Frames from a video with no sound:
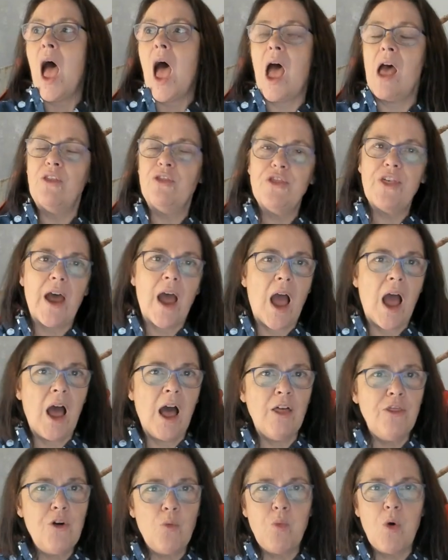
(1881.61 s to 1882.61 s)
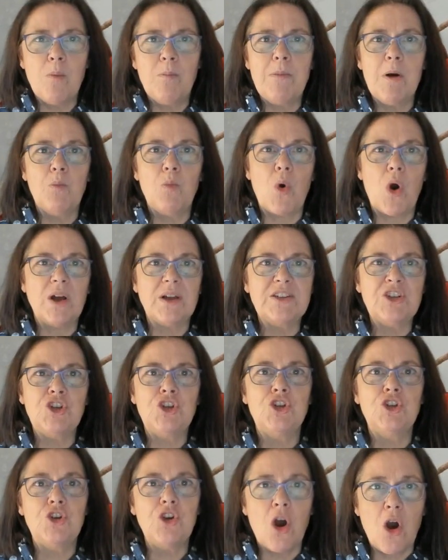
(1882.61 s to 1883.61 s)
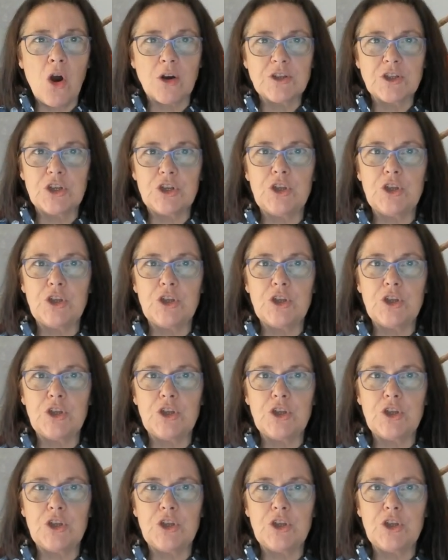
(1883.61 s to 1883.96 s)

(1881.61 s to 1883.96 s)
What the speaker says: And the other woman was shocked.